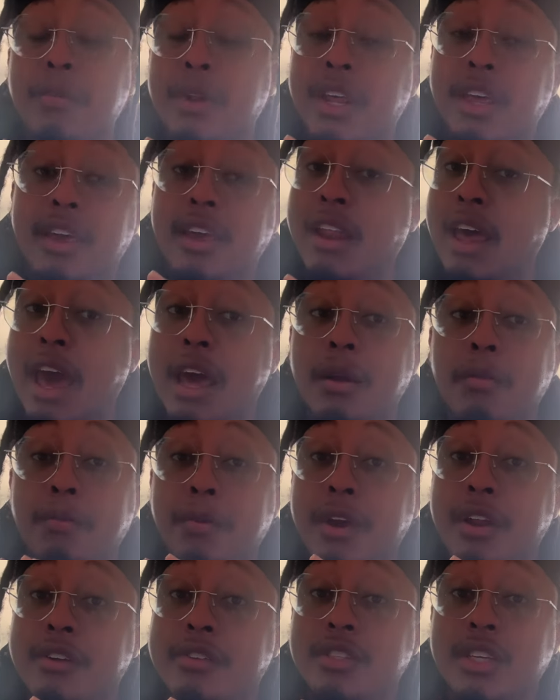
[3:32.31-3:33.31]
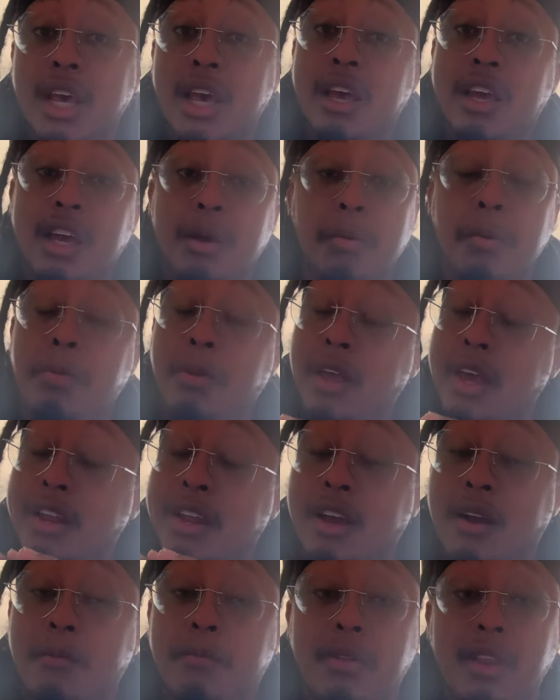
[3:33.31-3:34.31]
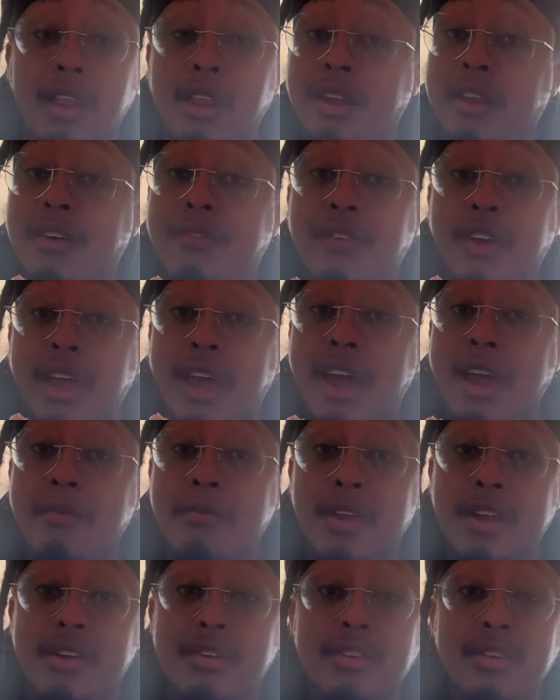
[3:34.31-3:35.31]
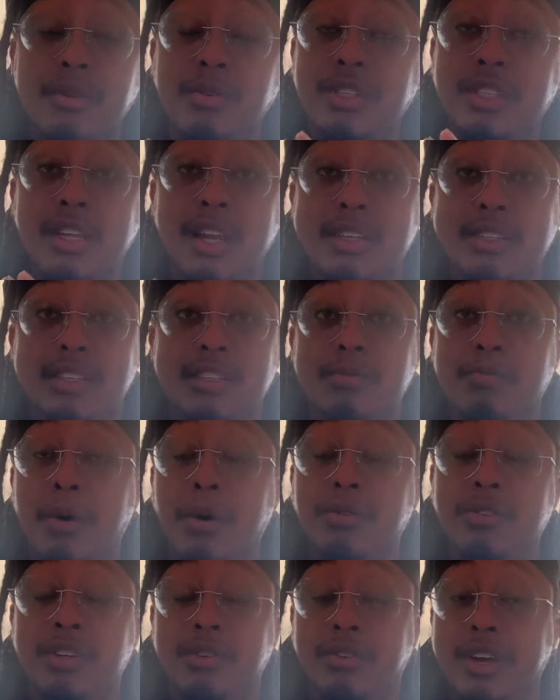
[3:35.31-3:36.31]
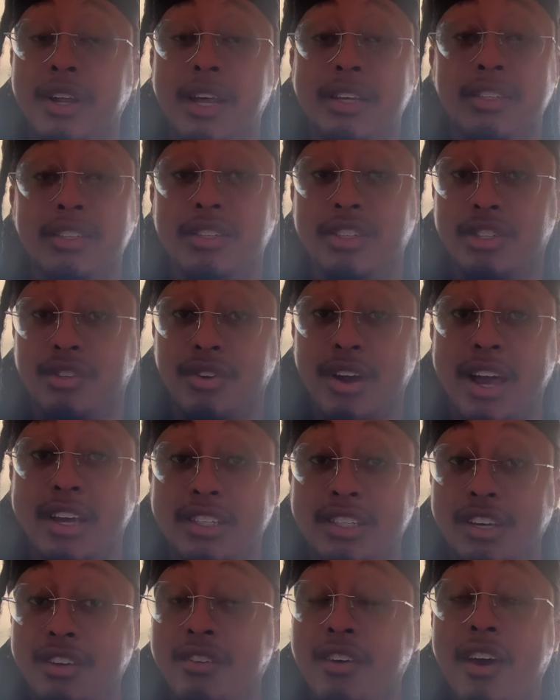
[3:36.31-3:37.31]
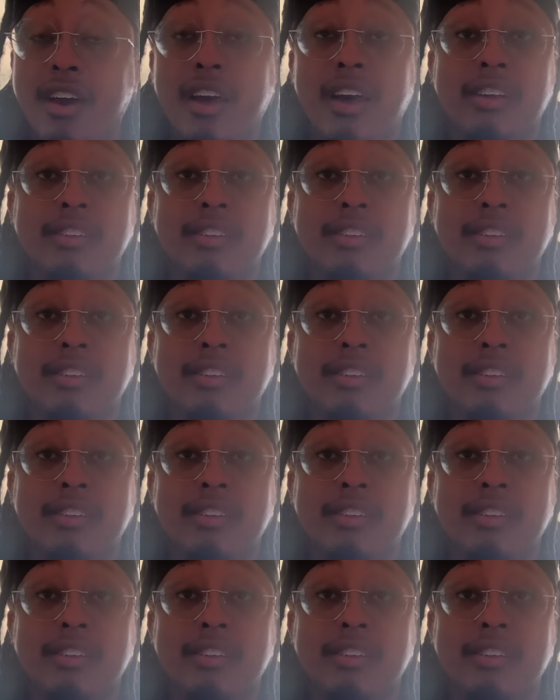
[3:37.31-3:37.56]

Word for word: But again, Adam Peters could be playing a completely different game here and using it as a smoke screen, as a distraction.